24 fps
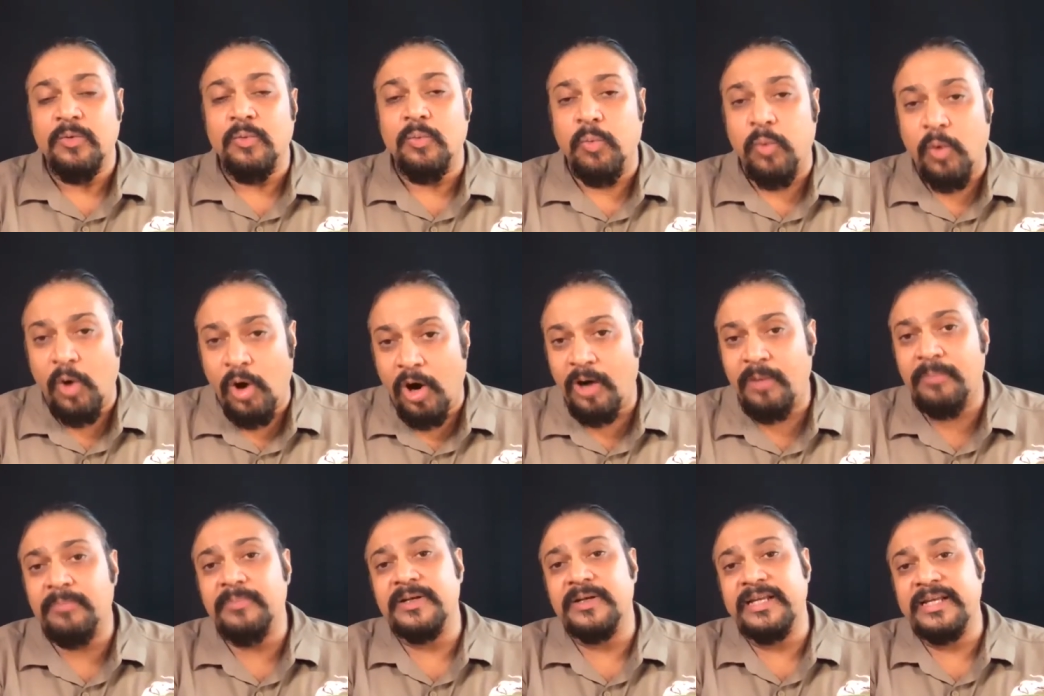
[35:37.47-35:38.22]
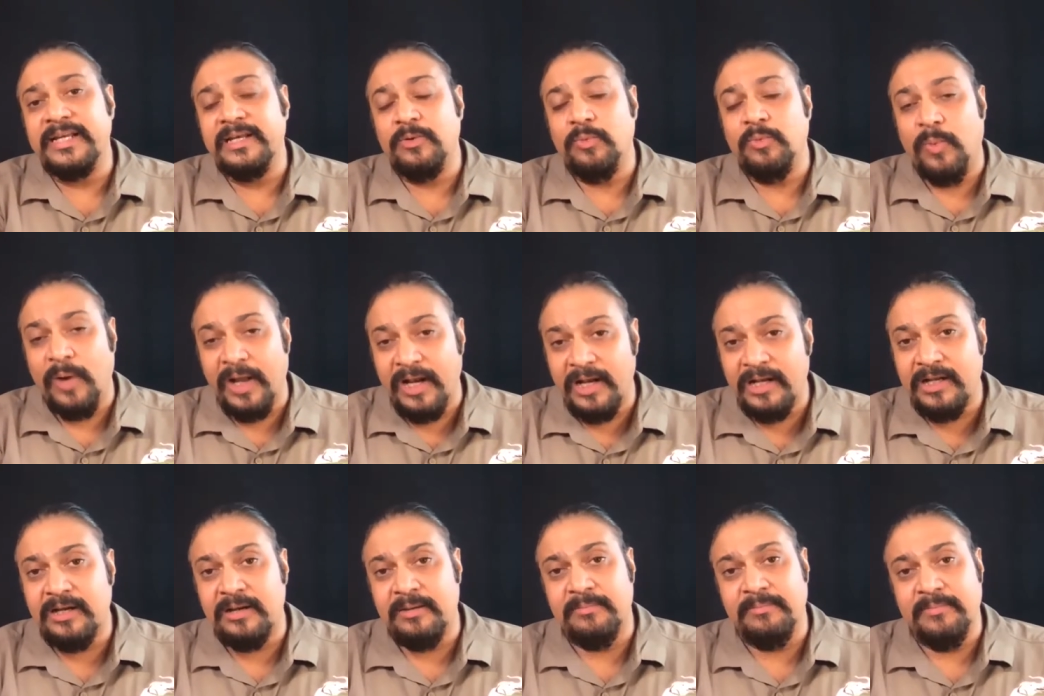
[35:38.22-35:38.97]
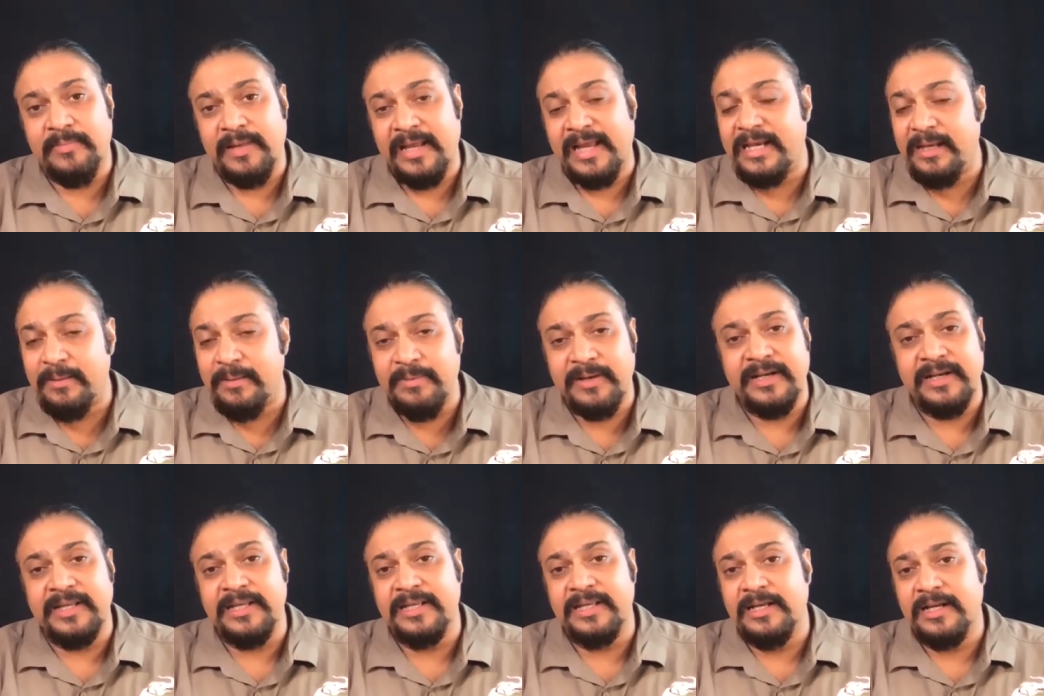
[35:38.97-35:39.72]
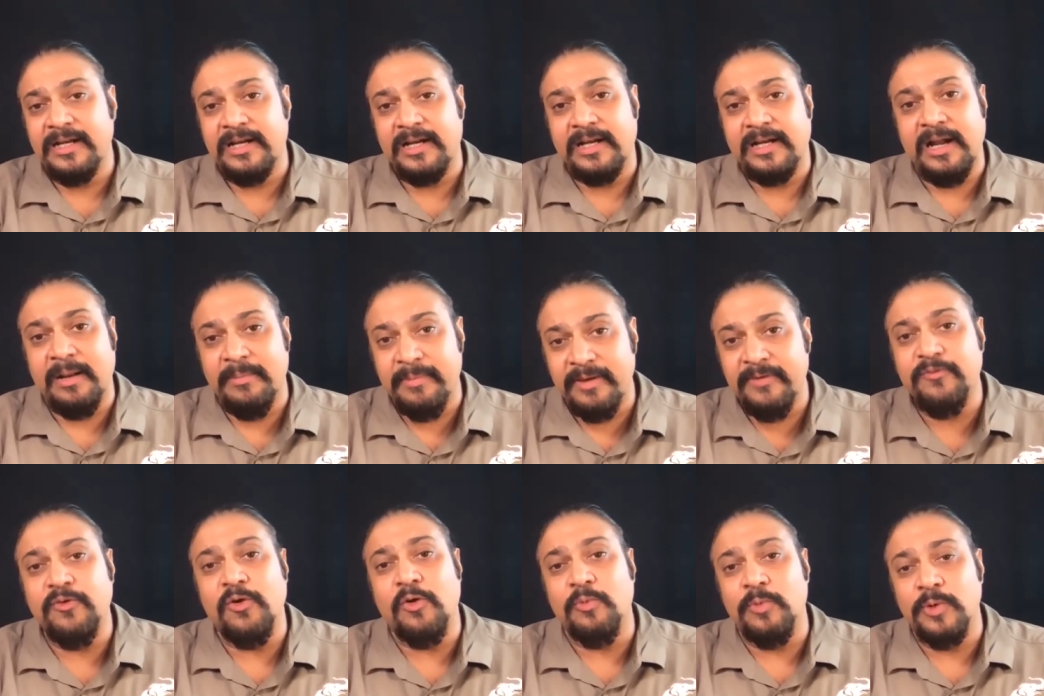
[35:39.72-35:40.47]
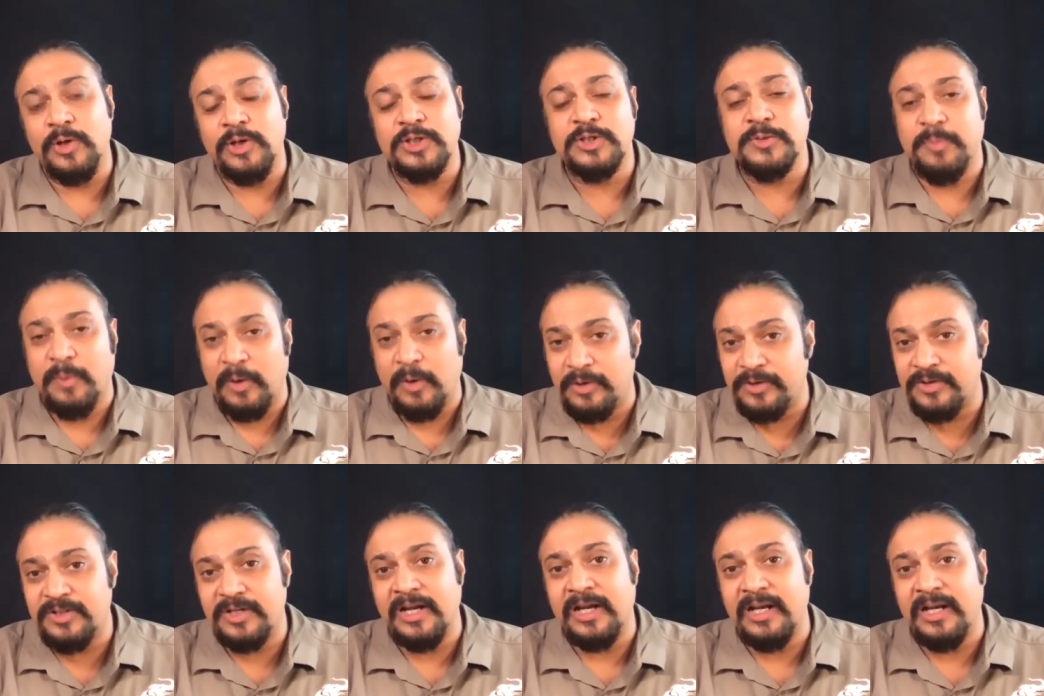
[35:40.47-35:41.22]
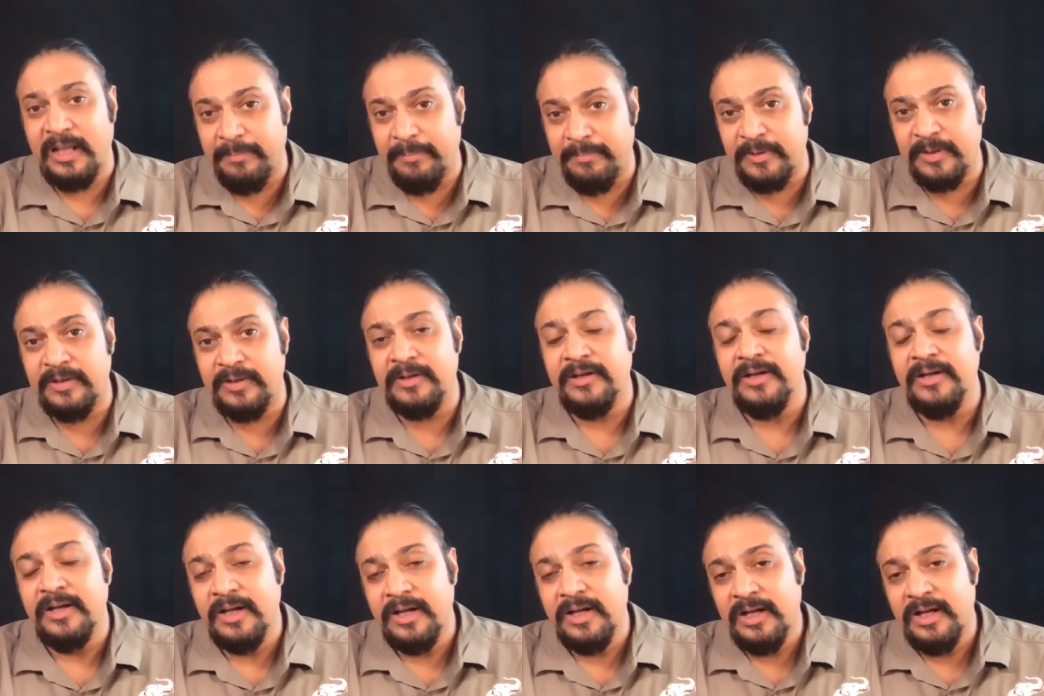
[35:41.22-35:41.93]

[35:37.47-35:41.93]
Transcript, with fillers: warmly welcome anybody coming forward to sponsor our leopard